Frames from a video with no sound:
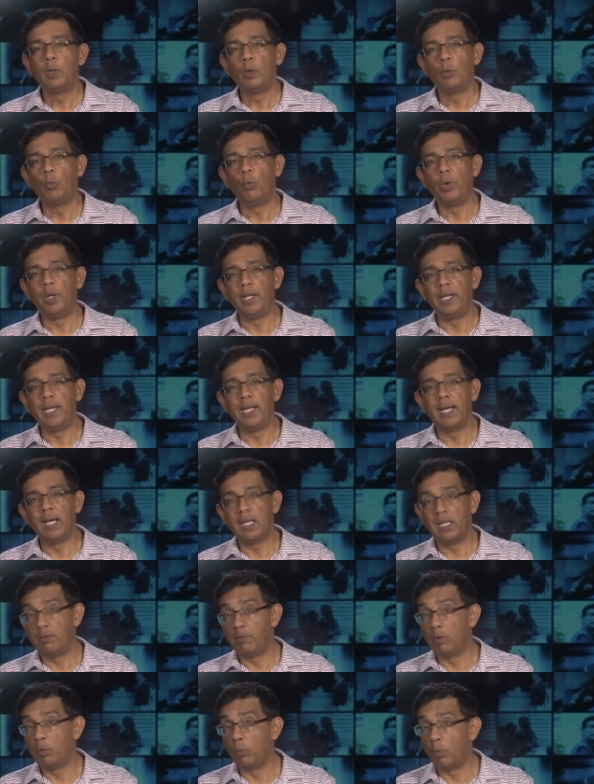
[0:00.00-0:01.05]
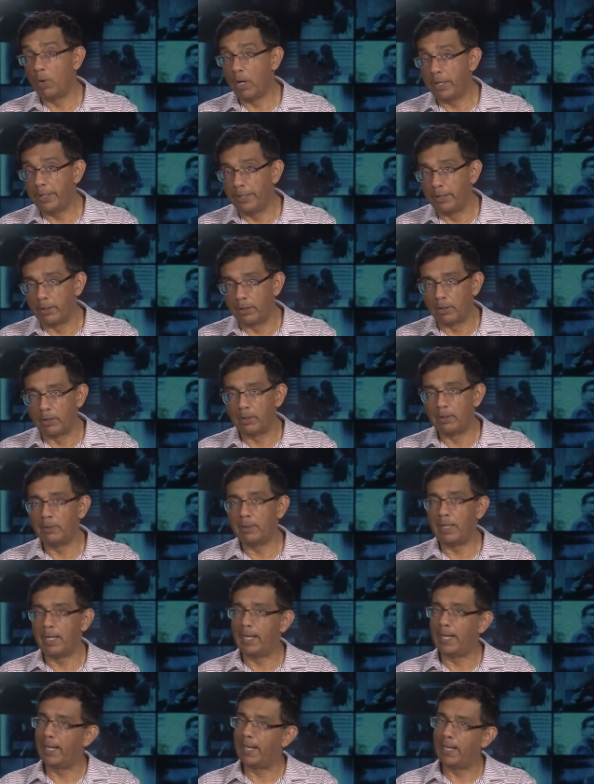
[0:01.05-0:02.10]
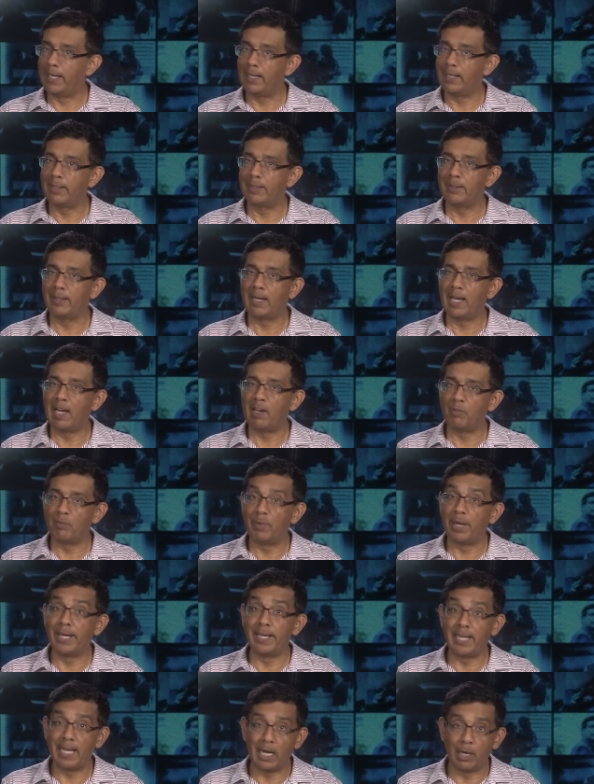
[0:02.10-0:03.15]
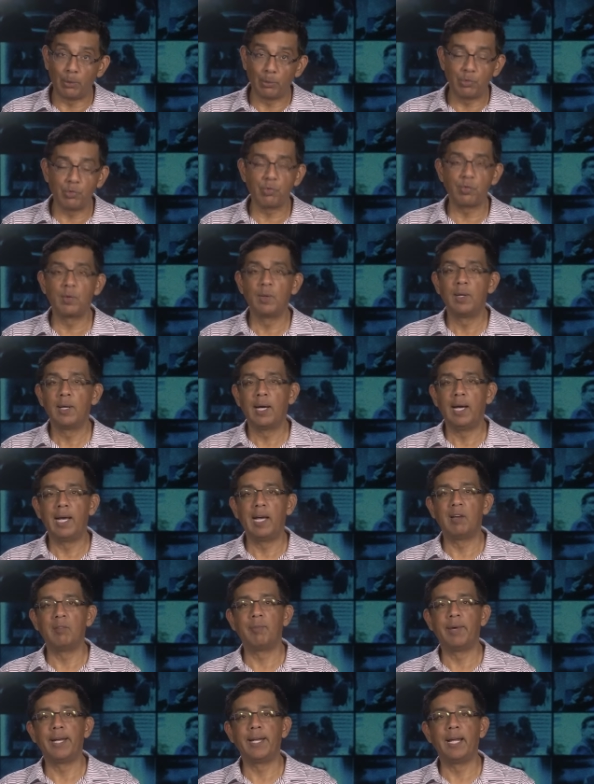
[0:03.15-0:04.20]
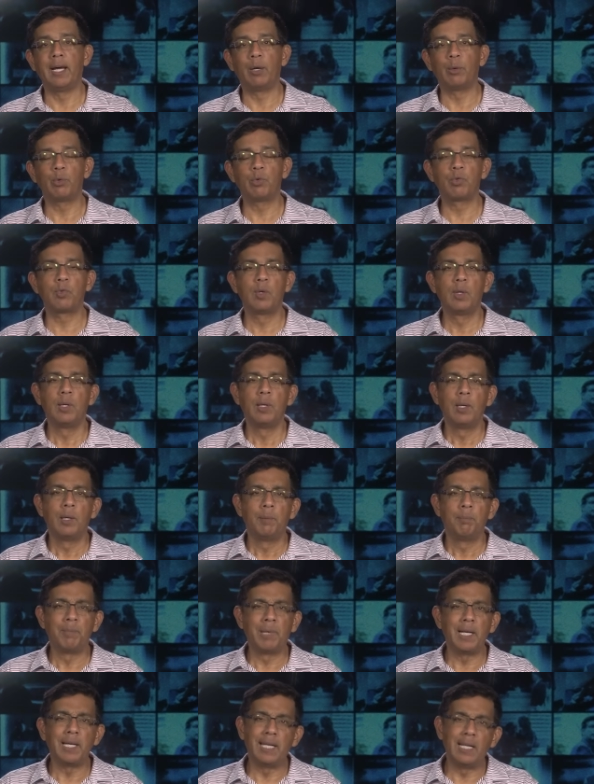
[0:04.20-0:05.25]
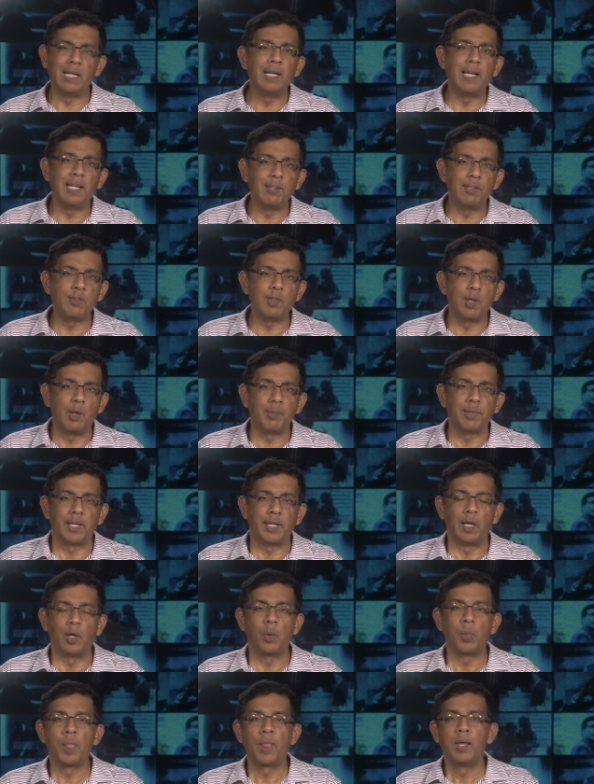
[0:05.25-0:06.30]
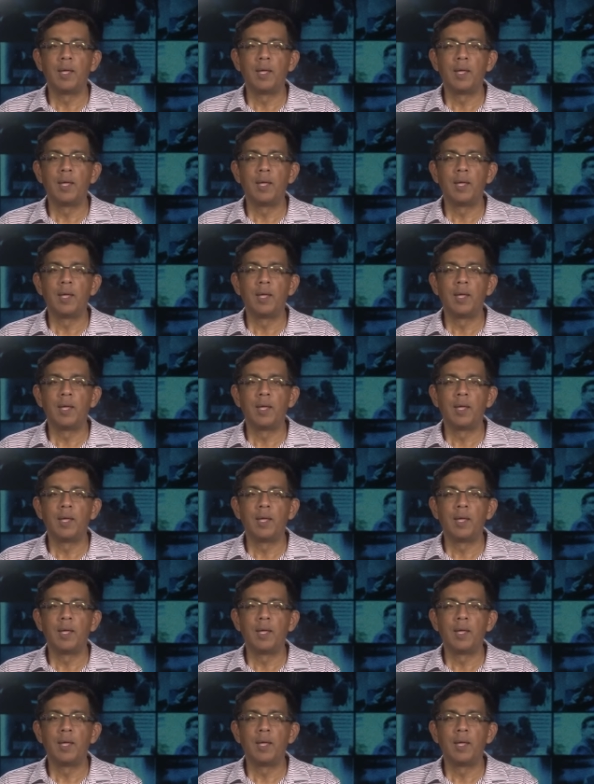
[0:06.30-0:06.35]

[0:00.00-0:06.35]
Will he get even 1 year? I have my doubts. But he'll get something.